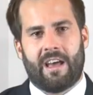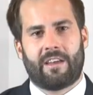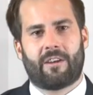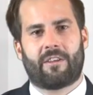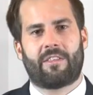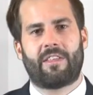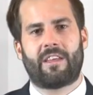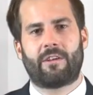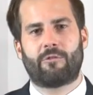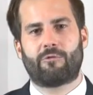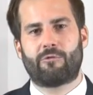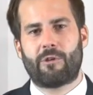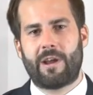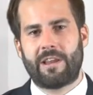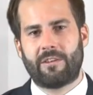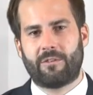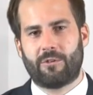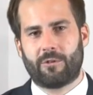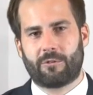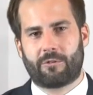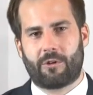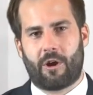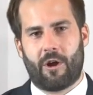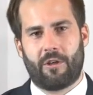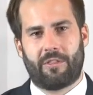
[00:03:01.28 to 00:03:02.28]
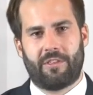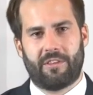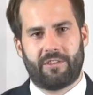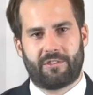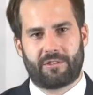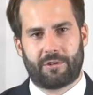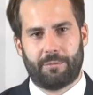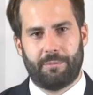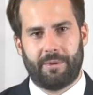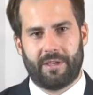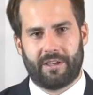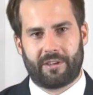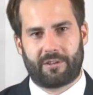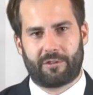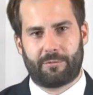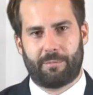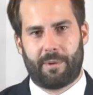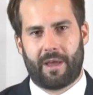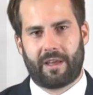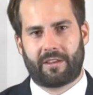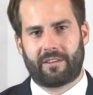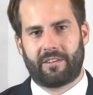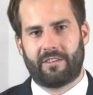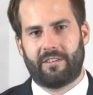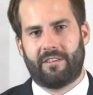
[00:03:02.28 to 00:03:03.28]
And I think rental growth is to be
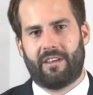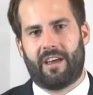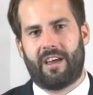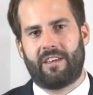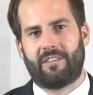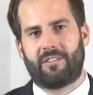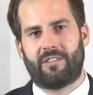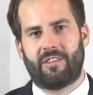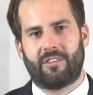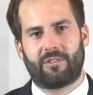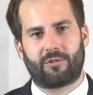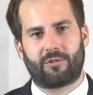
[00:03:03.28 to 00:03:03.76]
expected, as